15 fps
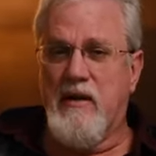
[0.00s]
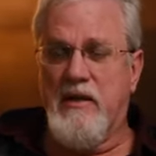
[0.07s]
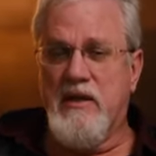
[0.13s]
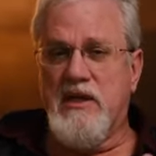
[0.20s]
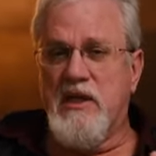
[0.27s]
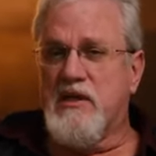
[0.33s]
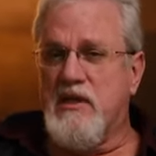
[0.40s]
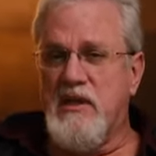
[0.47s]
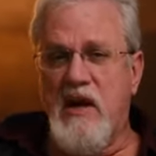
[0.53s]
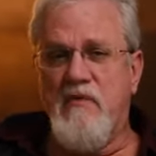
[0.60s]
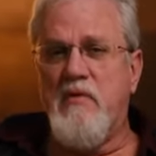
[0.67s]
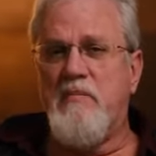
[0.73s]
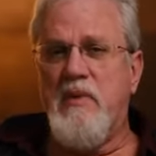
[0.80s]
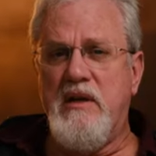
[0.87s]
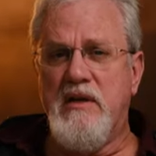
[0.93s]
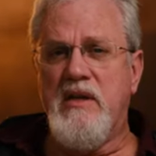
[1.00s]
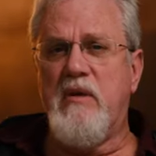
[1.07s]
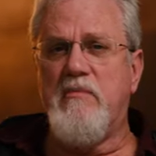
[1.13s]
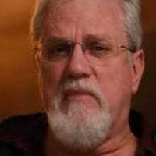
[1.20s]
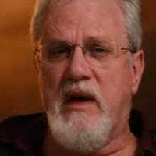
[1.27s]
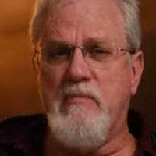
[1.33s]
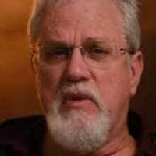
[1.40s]
This has never been
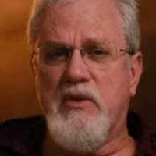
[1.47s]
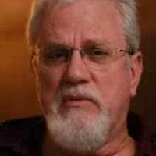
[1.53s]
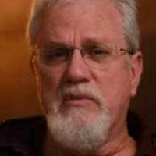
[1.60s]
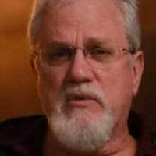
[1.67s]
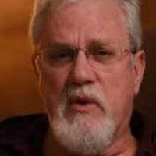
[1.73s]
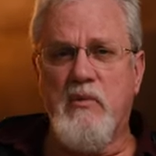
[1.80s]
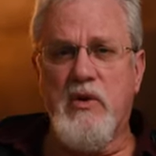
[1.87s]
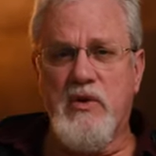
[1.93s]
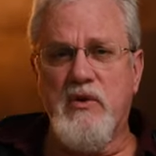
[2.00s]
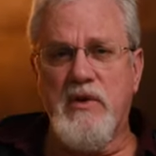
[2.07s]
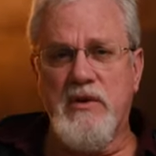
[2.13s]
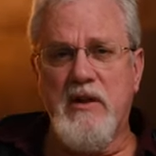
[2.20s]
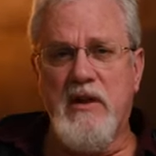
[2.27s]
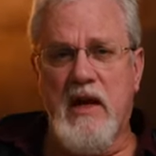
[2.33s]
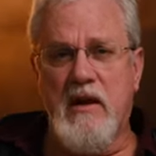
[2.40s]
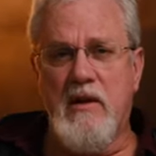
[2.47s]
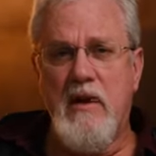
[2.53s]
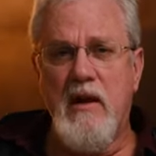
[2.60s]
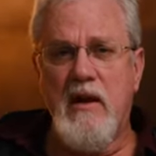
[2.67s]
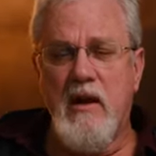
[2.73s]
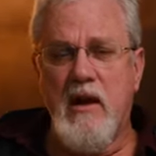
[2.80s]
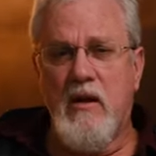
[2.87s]
done by Muslims, what we're doing today.